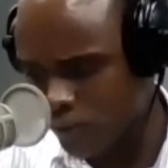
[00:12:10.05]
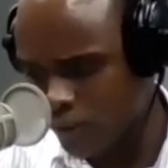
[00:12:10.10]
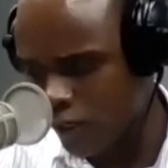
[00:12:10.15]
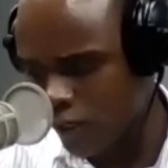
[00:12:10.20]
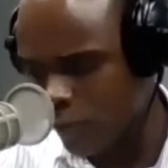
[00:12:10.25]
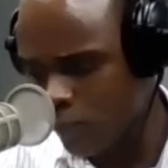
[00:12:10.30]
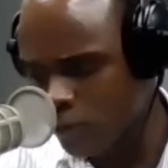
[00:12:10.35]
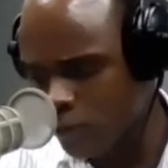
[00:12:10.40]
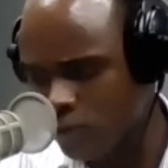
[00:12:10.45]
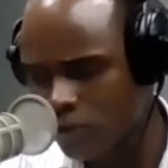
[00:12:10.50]

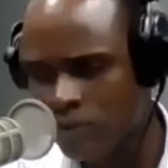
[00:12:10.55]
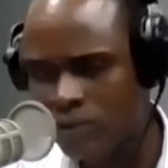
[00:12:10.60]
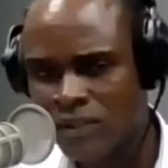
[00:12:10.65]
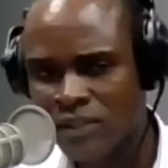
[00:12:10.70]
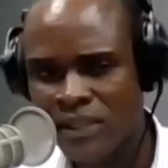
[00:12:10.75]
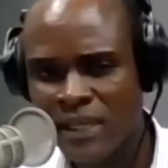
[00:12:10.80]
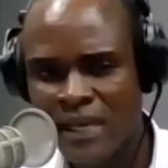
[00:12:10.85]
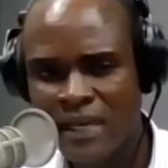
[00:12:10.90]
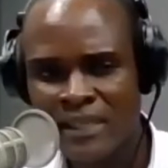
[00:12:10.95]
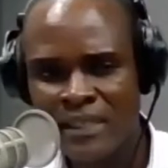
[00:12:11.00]
Help us
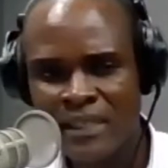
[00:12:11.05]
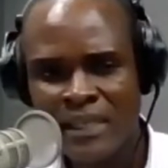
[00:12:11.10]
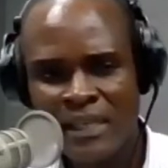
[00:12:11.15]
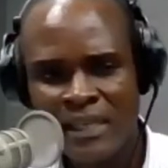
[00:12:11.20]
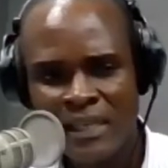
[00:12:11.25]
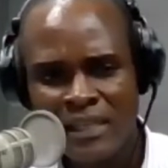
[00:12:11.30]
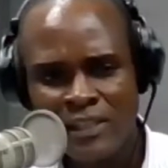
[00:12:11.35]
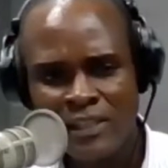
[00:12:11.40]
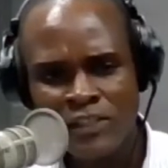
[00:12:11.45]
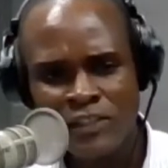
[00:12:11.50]
understand
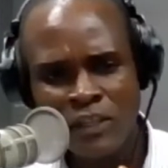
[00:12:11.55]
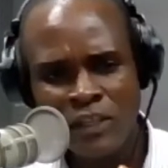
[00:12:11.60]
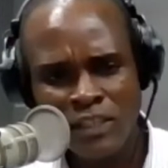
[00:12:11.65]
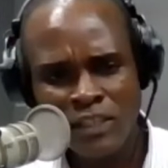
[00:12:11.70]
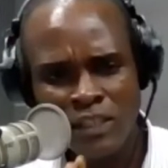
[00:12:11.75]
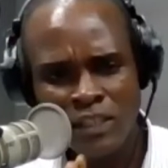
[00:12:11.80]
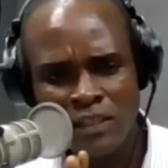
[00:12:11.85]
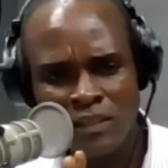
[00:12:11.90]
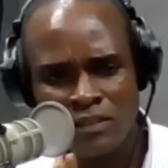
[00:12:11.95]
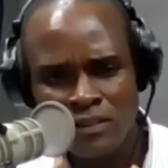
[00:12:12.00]

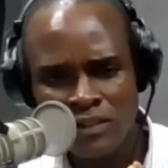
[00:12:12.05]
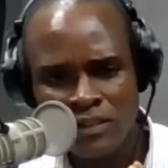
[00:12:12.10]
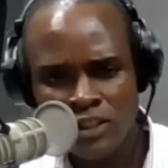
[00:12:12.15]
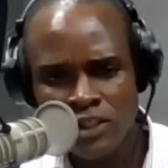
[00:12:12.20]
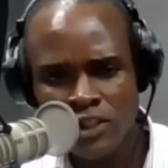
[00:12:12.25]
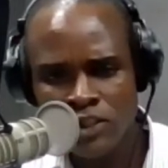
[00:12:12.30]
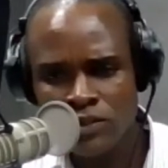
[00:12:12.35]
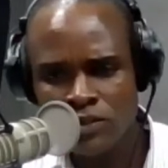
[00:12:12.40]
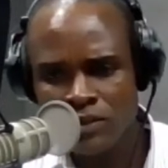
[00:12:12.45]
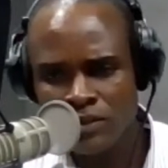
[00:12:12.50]
such a
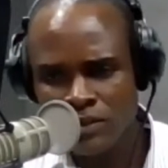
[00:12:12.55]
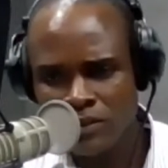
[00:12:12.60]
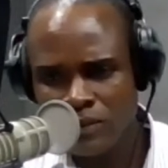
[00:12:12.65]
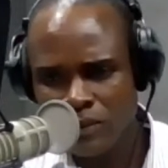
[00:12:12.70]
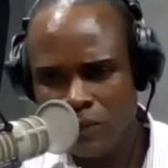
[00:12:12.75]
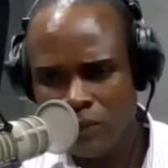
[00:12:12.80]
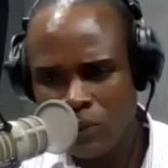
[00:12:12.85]
condition.